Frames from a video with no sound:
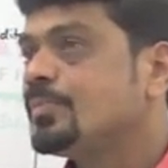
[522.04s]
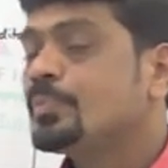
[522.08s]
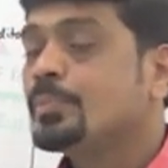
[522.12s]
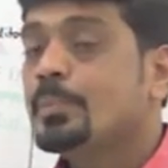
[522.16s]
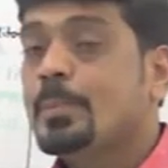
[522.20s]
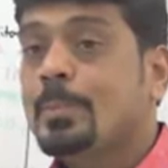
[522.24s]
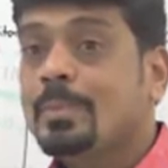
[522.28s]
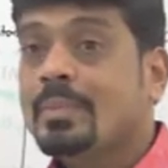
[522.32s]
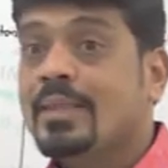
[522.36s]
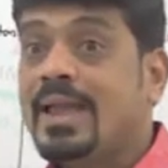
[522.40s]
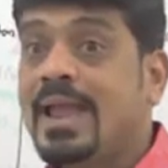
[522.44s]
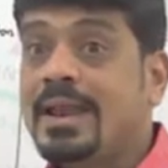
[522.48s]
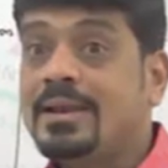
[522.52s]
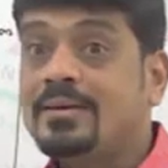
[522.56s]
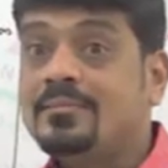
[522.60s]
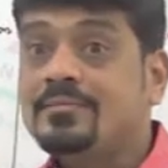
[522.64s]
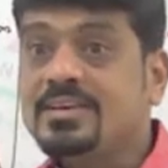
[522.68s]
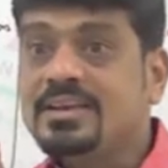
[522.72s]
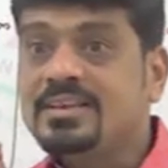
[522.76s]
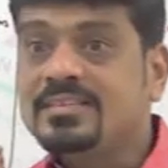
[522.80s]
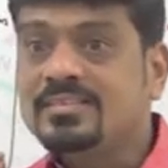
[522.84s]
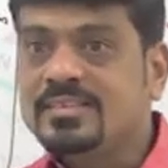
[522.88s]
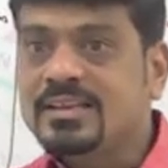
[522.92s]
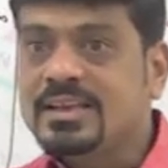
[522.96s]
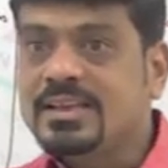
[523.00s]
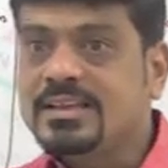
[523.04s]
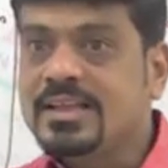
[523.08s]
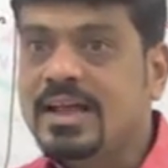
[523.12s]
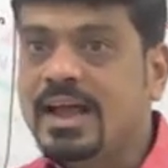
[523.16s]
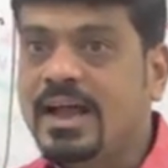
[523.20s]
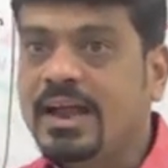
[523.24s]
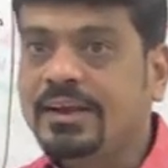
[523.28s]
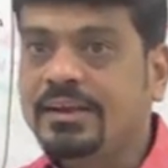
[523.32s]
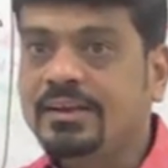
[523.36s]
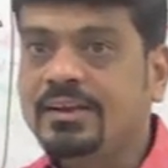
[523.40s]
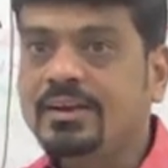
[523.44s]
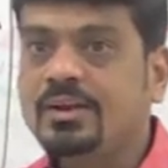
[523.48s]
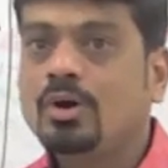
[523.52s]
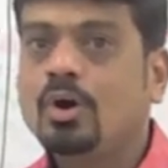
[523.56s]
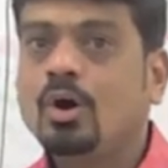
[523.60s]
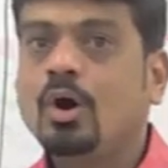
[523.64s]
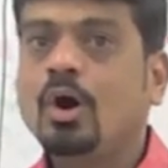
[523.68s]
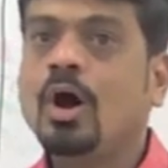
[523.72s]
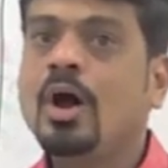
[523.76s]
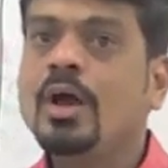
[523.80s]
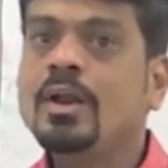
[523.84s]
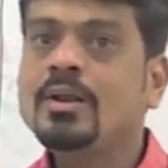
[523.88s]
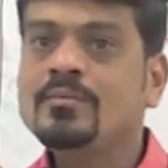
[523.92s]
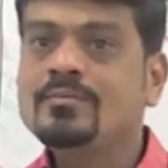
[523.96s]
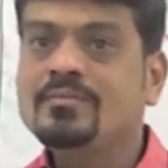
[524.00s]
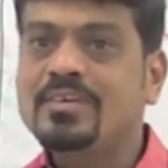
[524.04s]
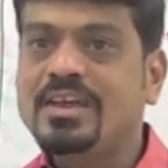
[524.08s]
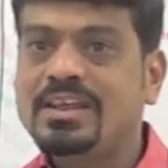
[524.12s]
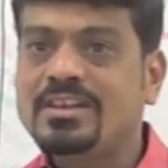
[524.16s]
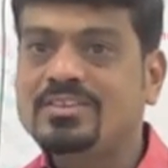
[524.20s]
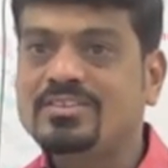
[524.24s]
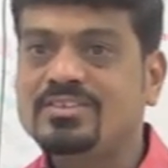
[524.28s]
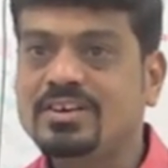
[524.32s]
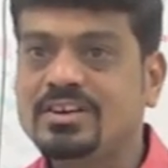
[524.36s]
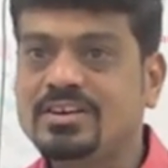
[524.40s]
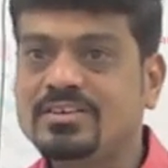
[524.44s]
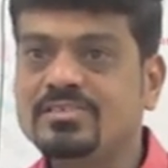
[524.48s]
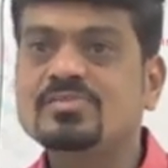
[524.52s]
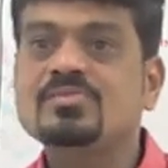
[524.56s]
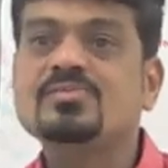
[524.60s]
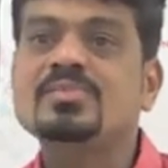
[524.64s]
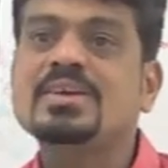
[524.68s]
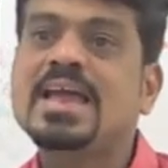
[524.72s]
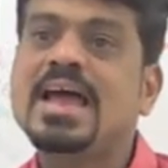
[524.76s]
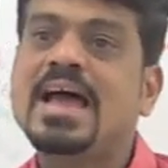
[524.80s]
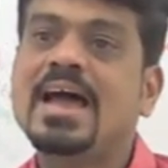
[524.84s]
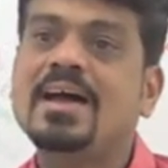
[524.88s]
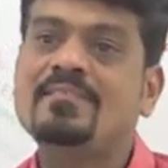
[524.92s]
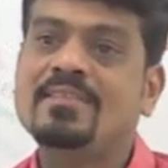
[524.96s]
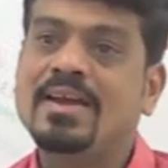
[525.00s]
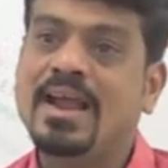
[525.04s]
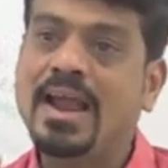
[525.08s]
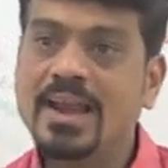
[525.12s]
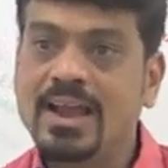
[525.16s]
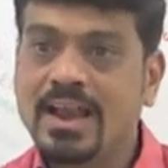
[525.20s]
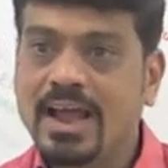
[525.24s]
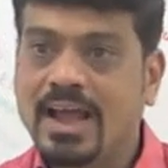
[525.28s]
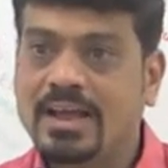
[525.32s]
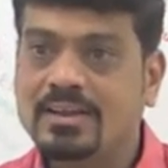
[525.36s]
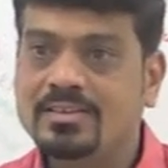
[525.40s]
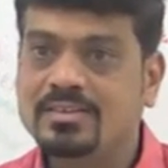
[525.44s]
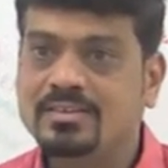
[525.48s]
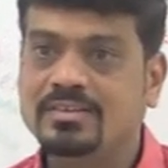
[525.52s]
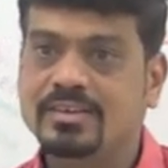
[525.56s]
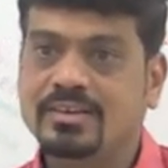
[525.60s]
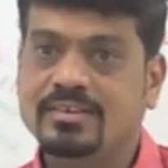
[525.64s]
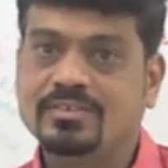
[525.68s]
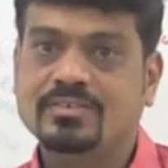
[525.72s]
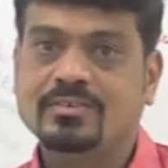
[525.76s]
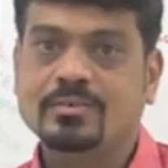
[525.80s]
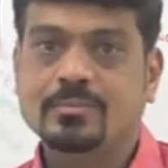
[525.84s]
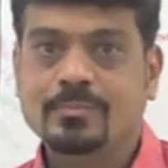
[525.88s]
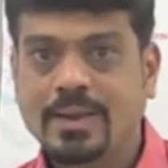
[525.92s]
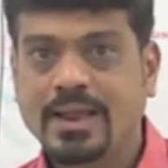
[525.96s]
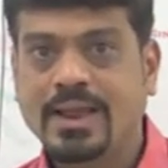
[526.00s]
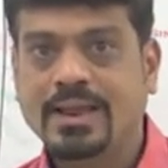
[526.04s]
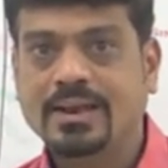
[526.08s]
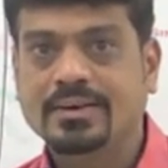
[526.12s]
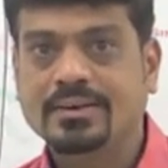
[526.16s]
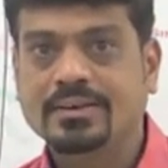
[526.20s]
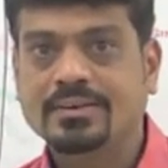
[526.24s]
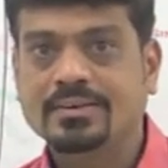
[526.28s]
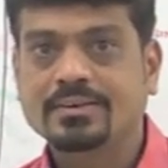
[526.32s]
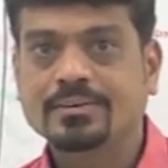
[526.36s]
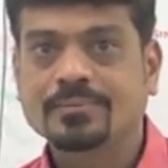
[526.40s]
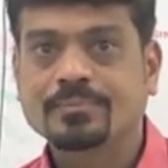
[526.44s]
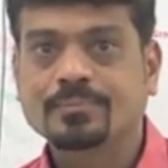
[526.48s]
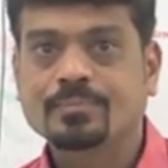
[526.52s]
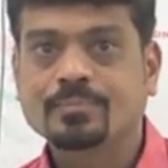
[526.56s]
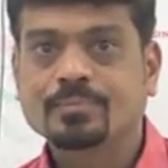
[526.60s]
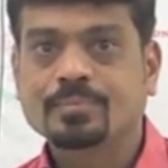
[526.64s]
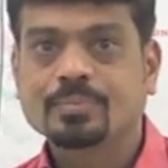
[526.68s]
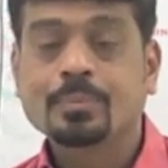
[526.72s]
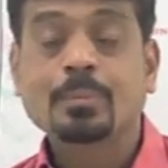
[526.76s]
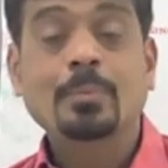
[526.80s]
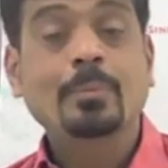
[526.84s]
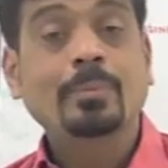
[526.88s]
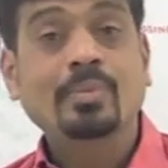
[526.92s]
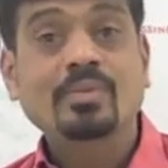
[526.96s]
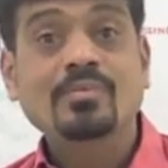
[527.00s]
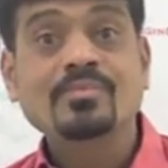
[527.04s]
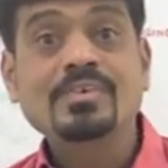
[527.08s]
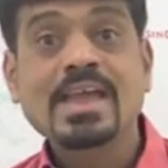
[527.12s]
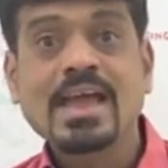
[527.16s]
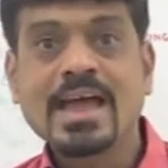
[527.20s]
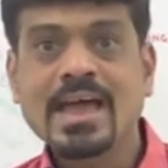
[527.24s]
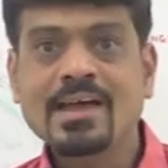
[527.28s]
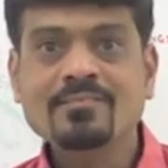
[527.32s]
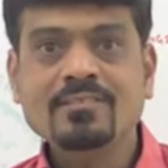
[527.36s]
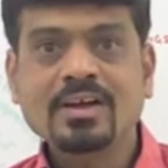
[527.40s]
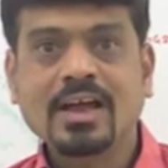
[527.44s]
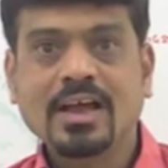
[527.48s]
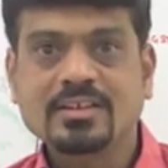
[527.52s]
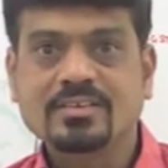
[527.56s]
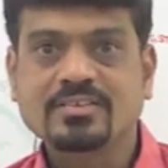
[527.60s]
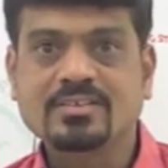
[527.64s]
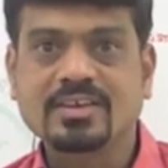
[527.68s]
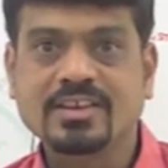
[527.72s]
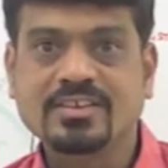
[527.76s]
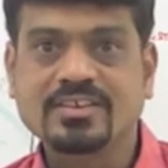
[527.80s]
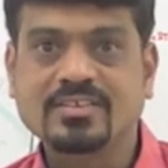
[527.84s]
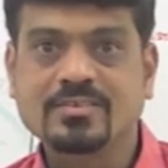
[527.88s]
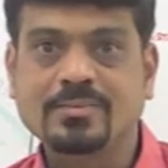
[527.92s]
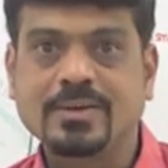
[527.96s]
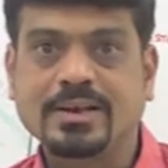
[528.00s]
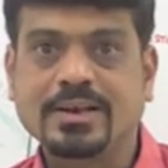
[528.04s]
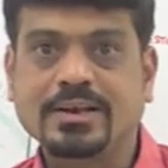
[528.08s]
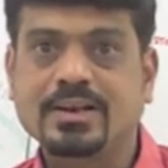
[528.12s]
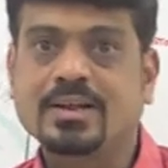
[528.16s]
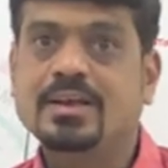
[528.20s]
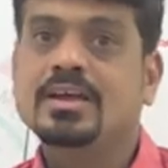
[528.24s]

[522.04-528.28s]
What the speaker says: And we see that on wages, we have an adjustment. We have adjustment.